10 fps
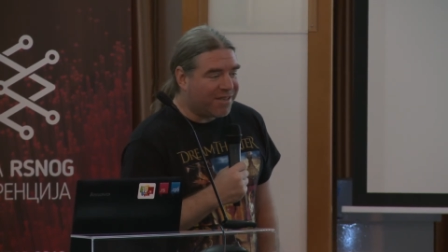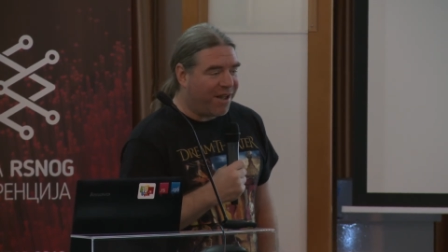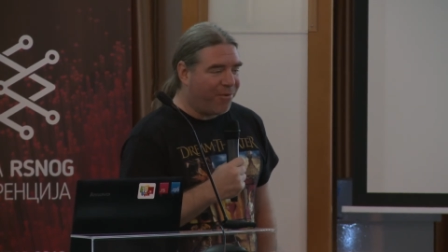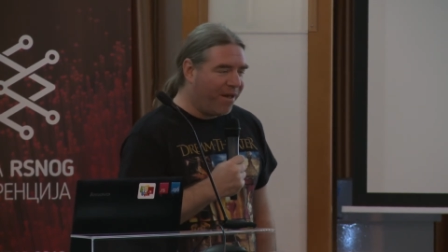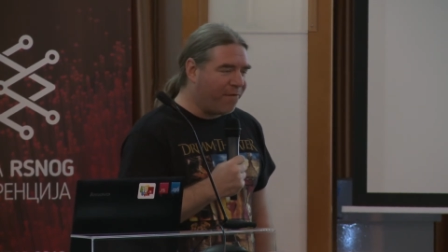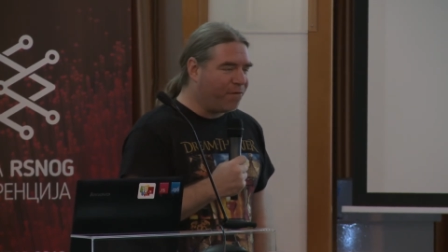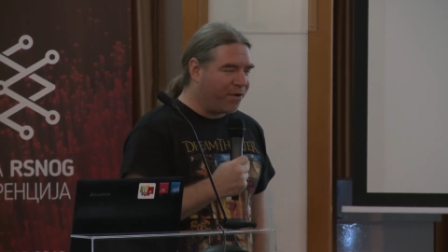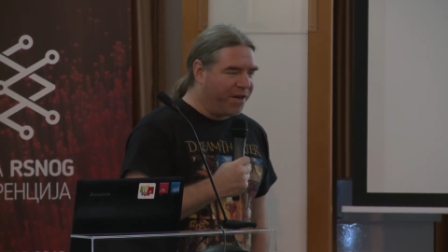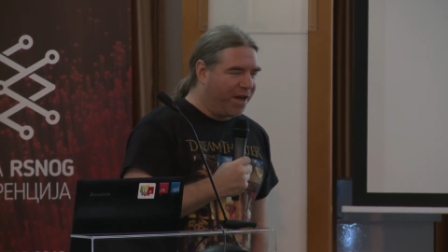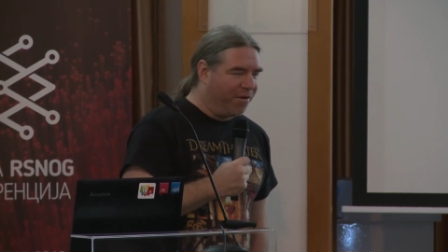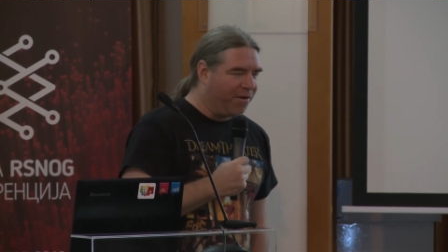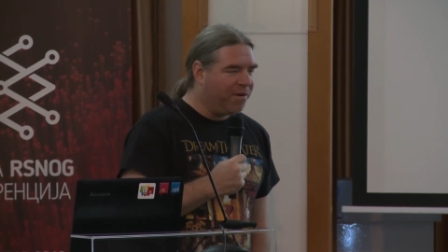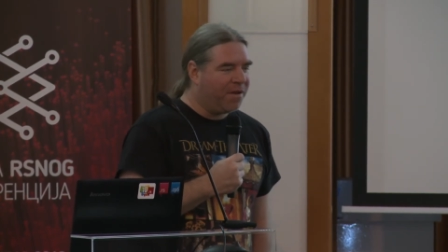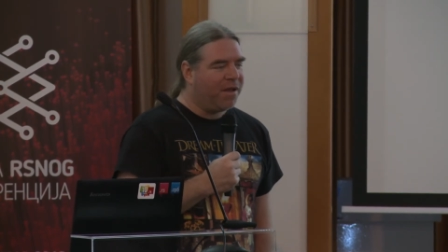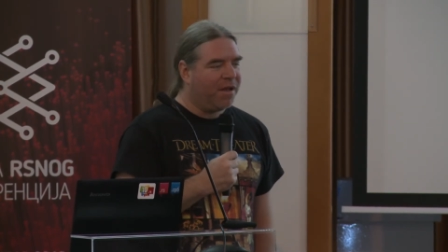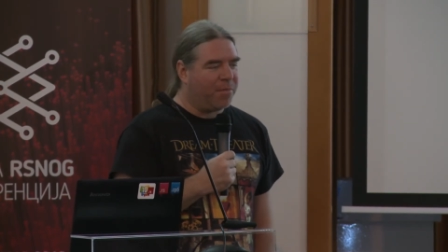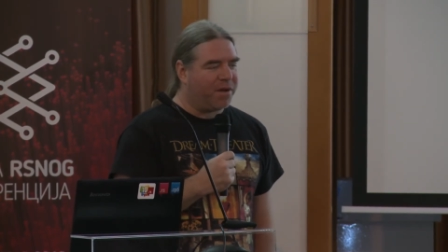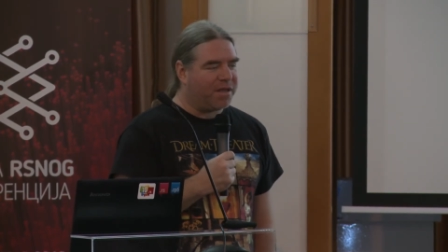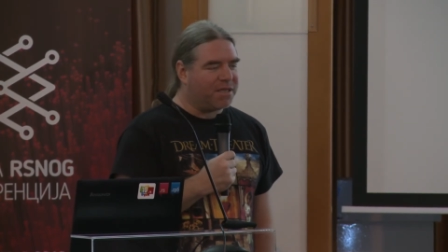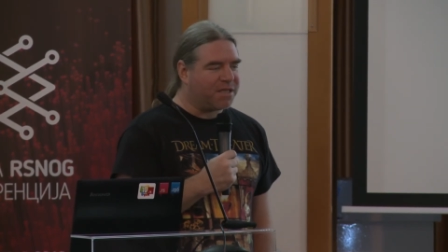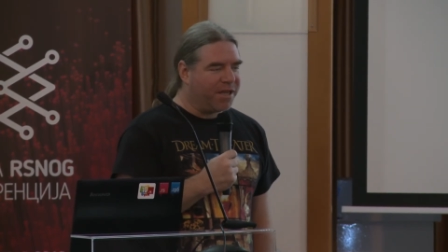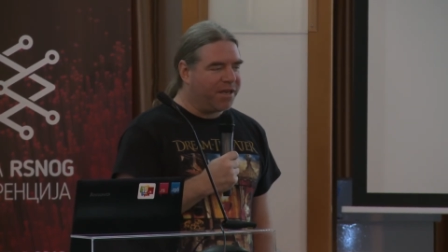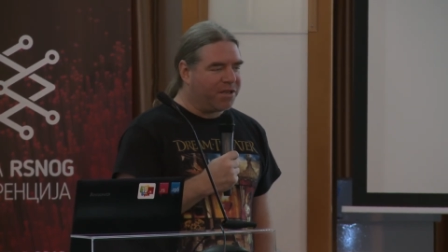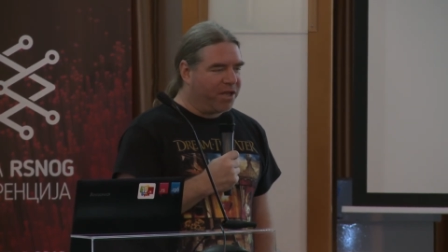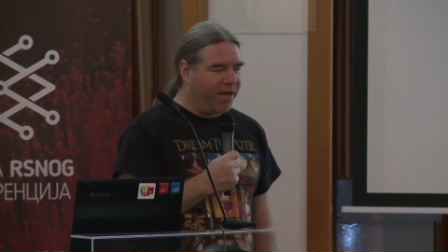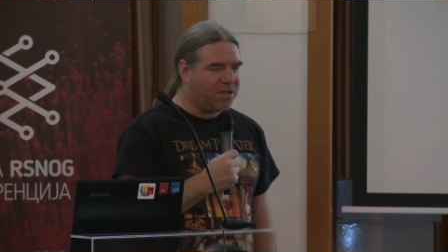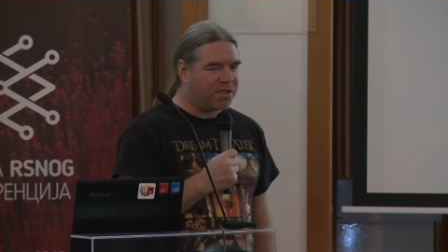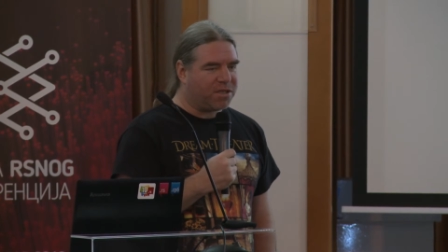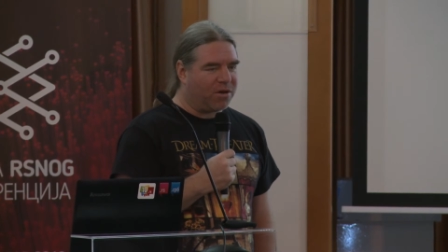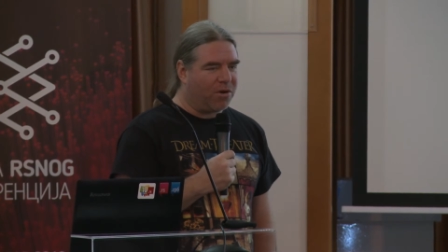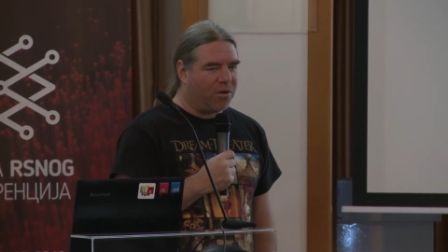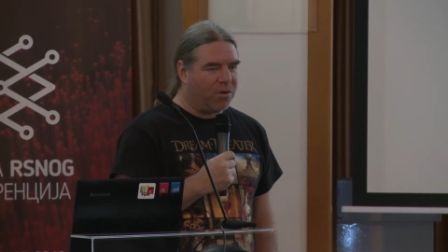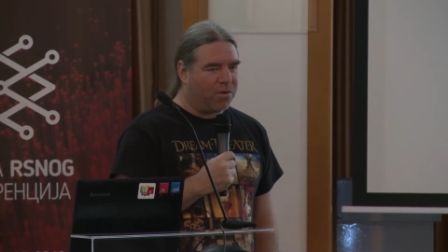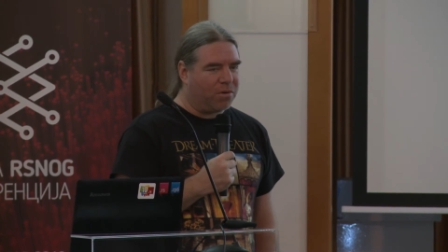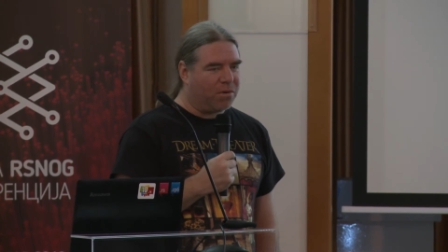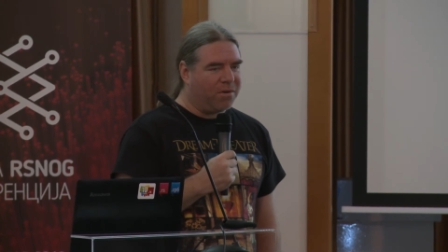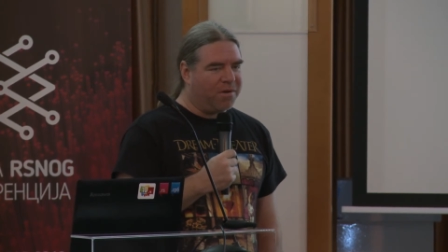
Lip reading: Yeah, we have 3 now, but it's still in test. So